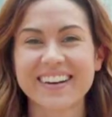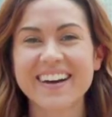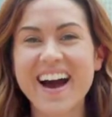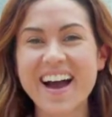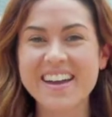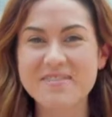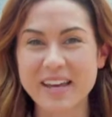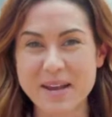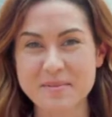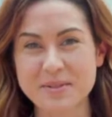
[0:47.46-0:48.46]
Hi, my
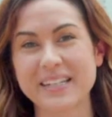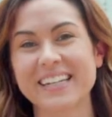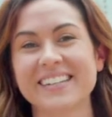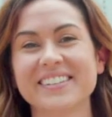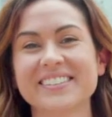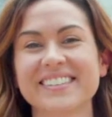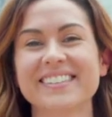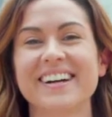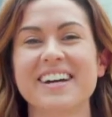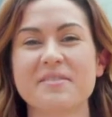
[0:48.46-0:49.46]
name is Whitney
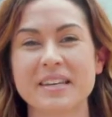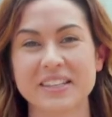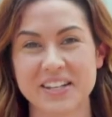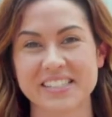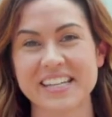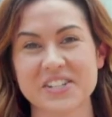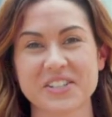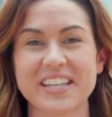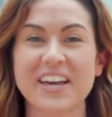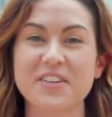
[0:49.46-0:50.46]
Nielsen. I'm in Los
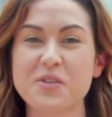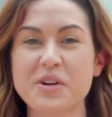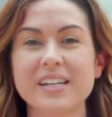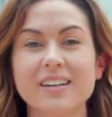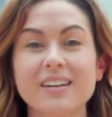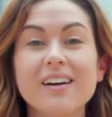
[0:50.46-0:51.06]
Angeles, California.